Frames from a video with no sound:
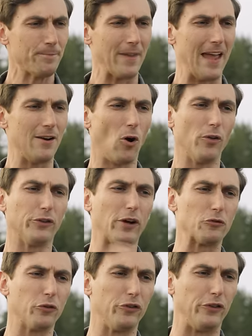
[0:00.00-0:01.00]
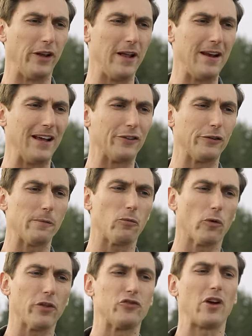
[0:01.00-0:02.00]
And all these countries did it except
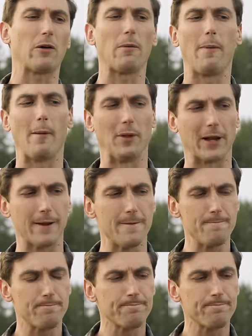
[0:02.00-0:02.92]
for the Czech Republic.